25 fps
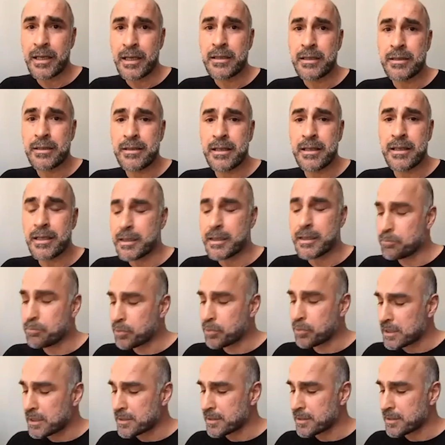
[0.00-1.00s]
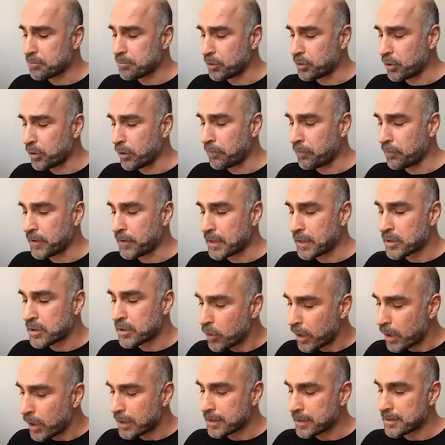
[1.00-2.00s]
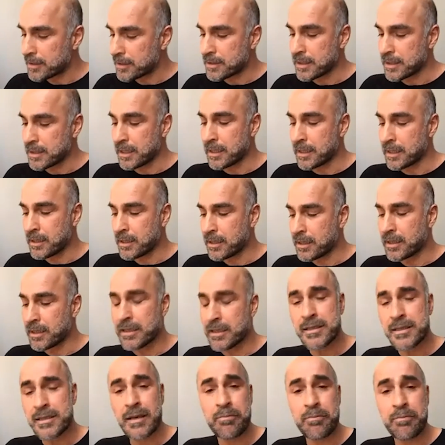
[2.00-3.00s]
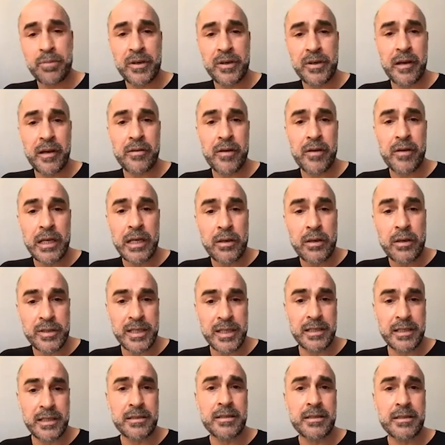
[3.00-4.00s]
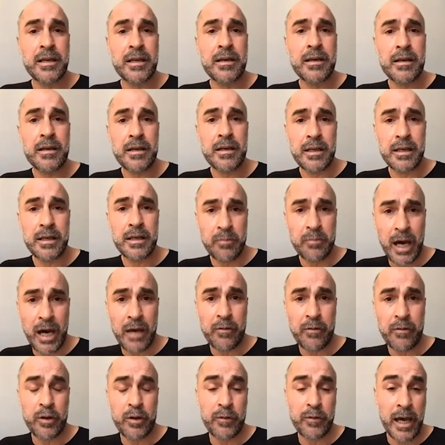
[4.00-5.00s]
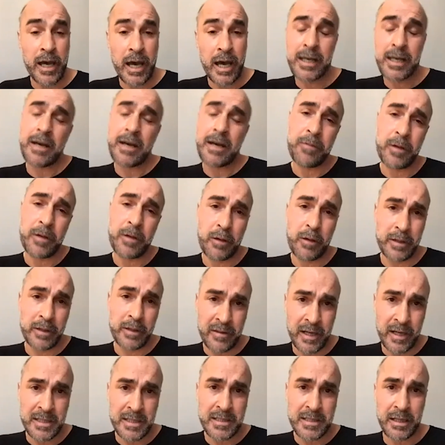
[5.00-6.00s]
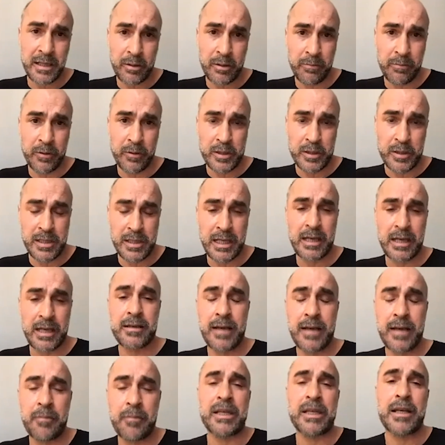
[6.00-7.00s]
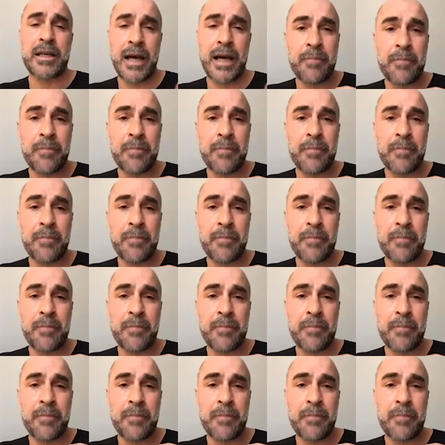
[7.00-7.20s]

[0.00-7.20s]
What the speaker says: The principle of equality is a prerequisite, in my view, and I'm following Rancière, obviously. I mean, I'm